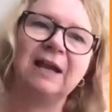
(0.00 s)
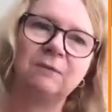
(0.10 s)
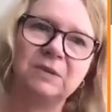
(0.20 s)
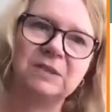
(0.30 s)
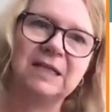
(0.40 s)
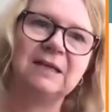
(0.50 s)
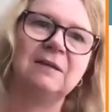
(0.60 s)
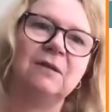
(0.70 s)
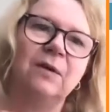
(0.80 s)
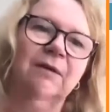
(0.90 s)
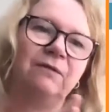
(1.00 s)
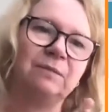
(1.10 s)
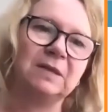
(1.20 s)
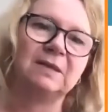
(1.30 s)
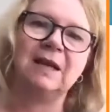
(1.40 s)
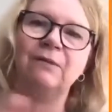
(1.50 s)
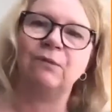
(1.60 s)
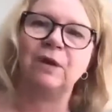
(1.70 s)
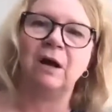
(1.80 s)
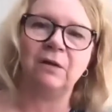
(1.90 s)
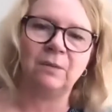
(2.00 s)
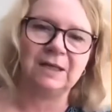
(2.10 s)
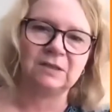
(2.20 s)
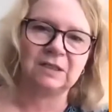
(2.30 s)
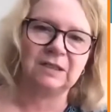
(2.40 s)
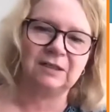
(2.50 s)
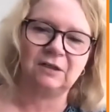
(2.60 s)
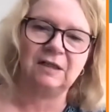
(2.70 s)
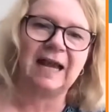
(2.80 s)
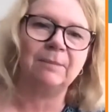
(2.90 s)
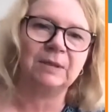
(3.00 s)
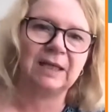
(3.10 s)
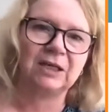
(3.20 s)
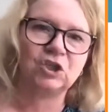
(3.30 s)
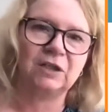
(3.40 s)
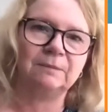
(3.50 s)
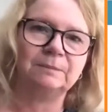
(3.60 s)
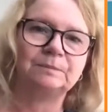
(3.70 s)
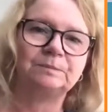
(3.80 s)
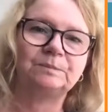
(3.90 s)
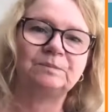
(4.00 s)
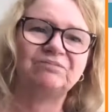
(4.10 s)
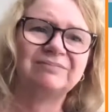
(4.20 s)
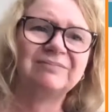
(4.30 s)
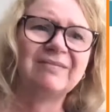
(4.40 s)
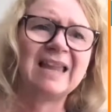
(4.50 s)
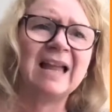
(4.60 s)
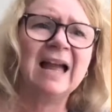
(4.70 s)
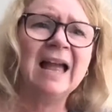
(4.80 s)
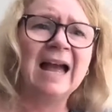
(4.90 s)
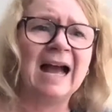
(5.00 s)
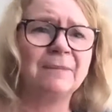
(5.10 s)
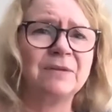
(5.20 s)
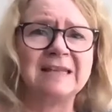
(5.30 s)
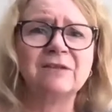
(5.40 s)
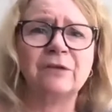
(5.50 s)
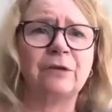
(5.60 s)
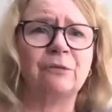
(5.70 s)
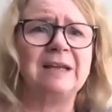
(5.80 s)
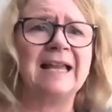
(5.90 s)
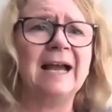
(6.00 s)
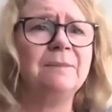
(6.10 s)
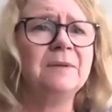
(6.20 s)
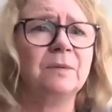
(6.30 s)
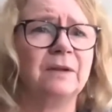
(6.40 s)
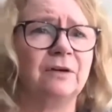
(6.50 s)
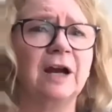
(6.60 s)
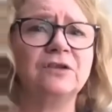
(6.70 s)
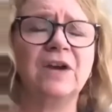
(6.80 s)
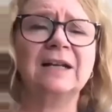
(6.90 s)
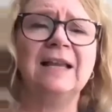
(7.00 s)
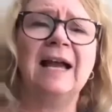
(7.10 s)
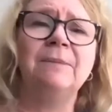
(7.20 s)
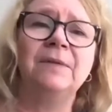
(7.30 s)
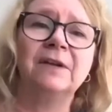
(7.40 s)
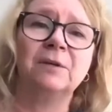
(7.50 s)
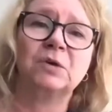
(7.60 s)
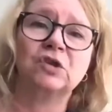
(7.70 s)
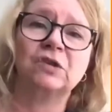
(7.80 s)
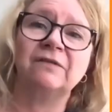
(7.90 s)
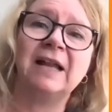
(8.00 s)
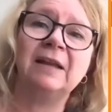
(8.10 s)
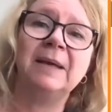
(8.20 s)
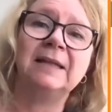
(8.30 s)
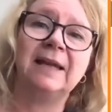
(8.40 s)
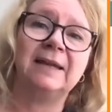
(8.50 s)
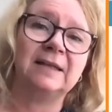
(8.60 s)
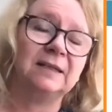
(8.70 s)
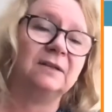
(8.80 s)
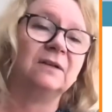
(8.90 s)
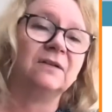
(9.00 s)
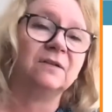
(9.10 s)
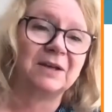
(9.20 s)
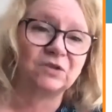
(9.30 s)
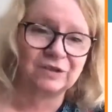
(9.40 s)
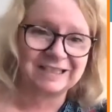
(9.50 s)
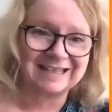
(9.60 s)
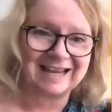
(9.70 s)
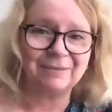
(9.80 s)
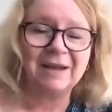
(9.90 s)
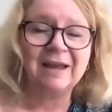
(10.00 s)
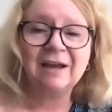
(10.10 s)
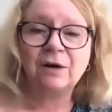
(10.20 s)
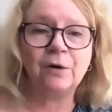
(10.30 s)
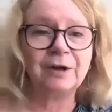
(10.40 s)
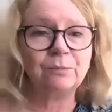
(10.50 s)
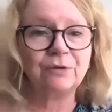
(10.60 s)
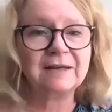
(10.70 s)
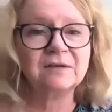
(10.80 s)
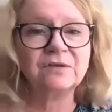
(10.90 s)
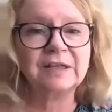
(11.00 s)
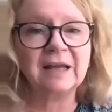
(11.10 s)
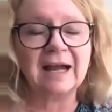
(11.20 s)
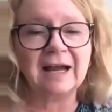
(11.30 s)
expertise going from discovery all the way into clinical application. So these are the 3 labs, the contract lab, the commercial development, and the clinical specialty lab. Corey Brystron